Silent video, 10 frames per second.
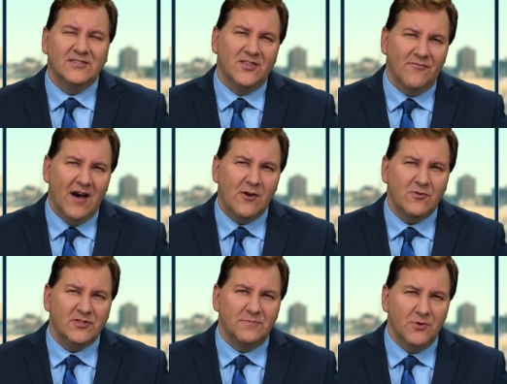the
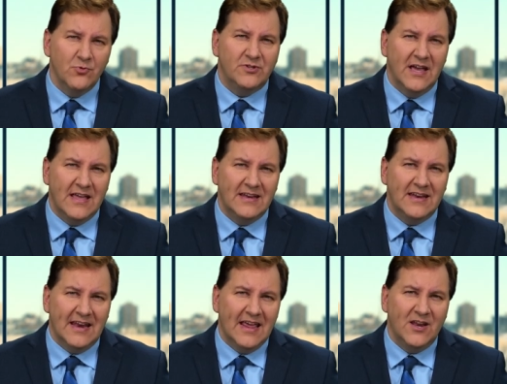virus mutated
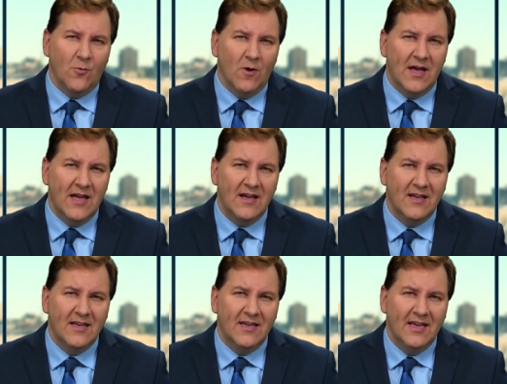in any way
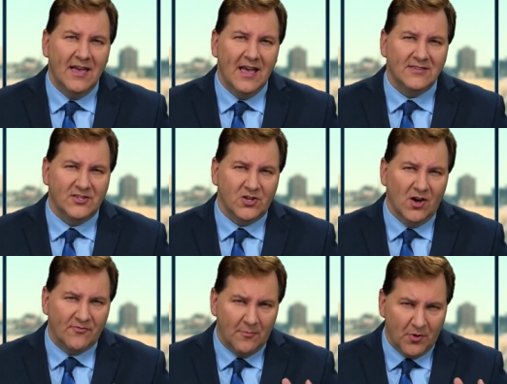as it's
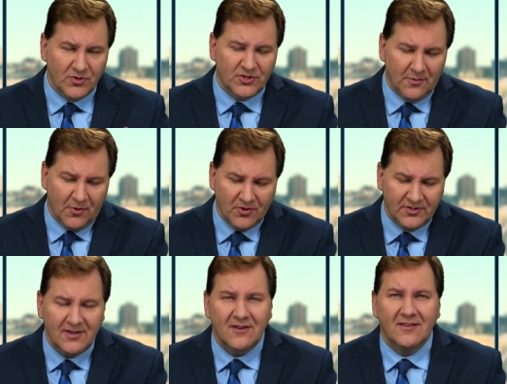gone from person to
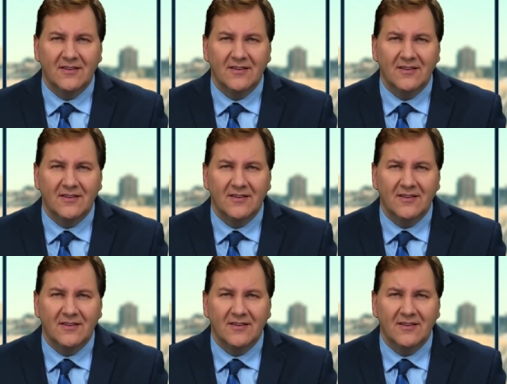person